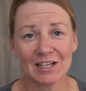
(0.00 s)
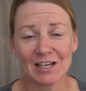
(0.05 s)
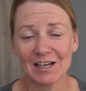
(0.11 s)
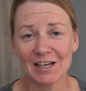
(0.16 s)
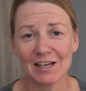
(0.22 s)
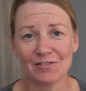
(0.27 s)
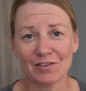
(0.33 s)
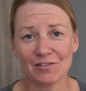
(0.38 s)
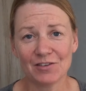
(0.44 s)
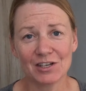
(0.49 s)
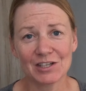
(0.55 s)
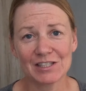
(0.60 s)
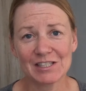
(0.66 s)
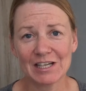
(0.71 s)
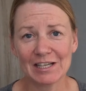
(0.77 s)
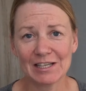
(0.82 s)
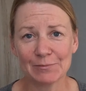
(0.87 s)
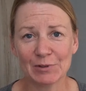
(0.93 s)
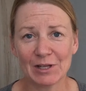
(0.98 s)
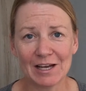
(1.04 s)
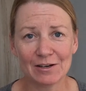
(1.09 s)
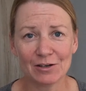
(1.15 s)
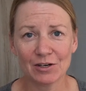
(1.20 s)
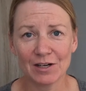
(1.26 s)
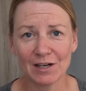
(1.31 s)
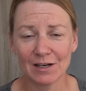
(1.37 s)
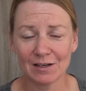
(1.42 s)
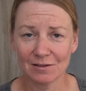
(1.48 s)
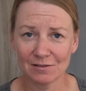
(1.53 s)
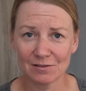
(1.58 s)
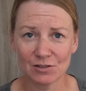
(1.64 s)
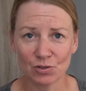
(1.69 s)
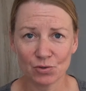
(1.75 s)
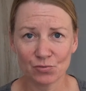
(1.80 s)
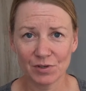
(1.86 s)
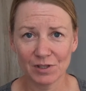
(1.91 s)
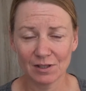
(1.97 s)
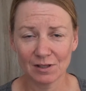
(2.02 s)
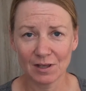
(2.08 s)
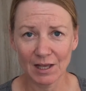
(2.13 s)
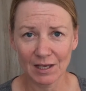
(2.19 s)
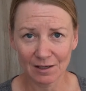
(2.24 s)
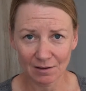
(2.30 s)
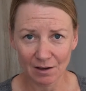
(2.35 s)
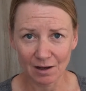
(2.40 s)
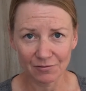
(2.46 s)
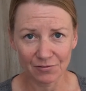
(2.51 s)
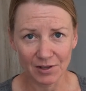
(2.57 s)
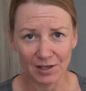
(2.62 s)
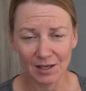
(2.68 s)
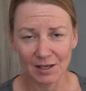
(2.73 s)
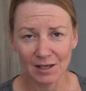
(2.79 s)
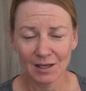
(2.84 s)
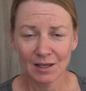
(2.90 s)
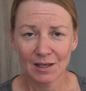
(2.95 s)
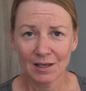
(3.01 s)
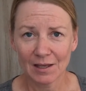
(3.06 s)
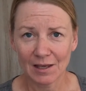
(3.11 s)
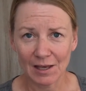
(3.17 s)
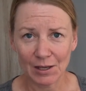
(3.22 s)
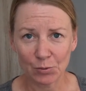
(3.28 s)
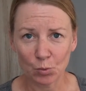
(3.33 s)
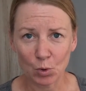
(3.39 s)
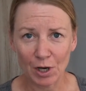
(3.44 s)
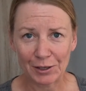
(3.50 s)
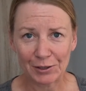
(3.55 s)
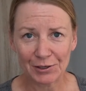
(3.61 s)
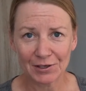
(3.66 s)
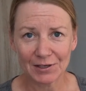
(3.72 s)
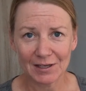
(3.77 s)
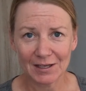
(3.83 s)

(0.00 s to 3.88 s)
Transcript: I have a very tiny bladder, and I also really like coffee and water.